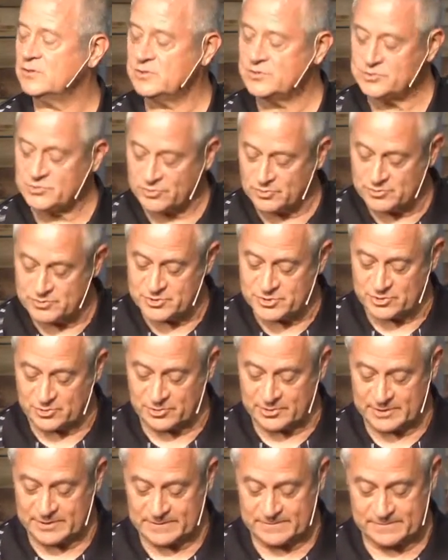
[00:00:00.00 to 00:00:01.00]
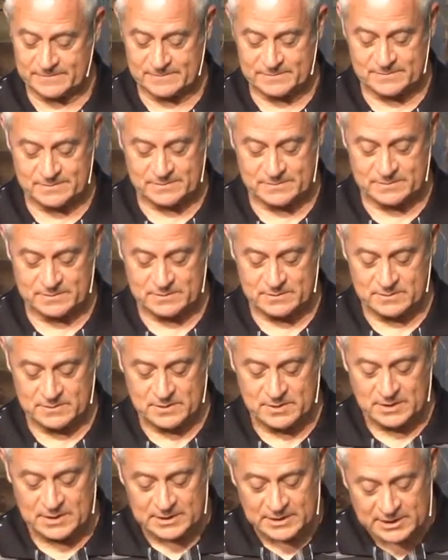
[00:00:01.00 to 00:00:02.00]
True joy
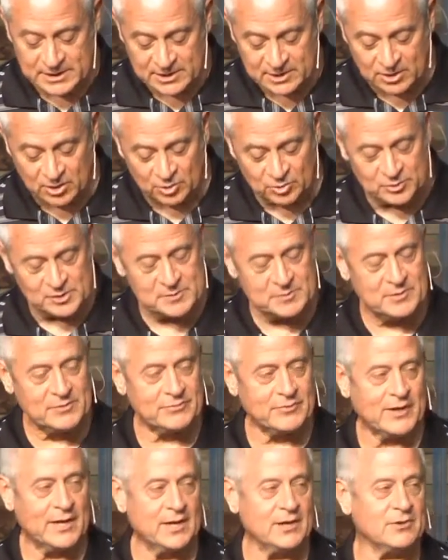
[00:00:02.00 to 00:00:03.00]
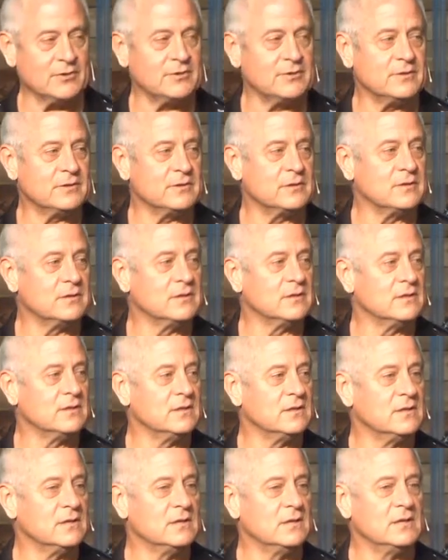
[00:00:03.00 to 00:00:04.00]
can only be found
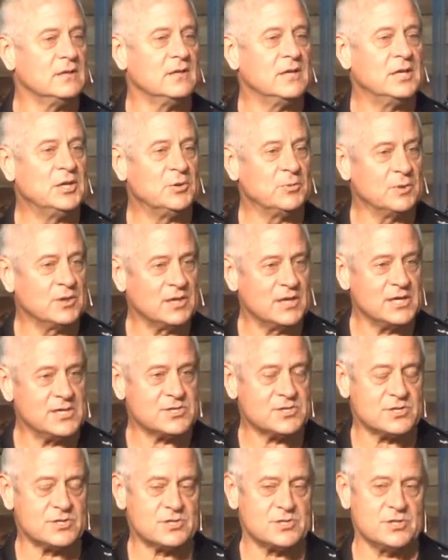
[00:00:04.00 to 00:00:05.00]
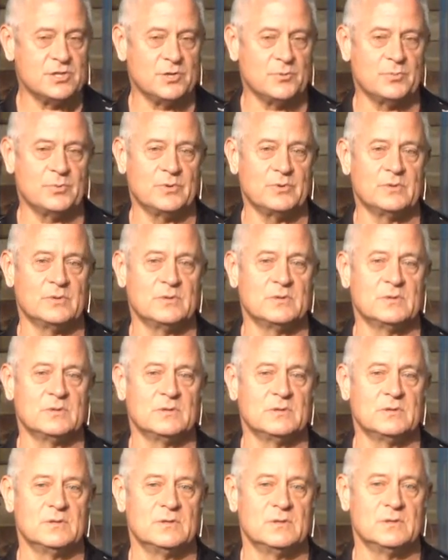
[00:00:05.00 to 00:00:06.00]
in a relationship
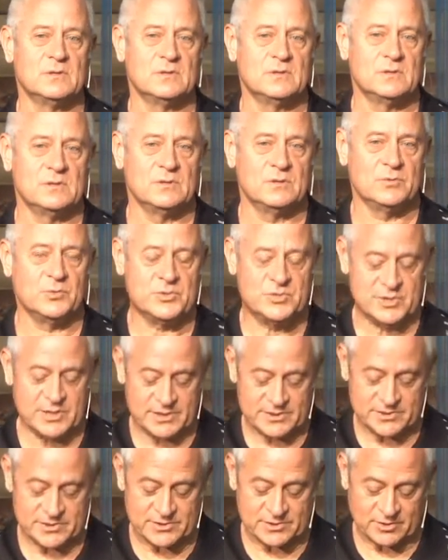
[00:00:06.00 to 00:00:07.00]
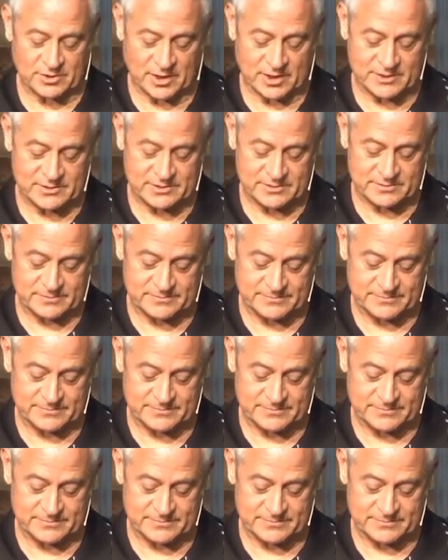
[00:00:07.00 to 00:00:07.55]
with Jesus Christ.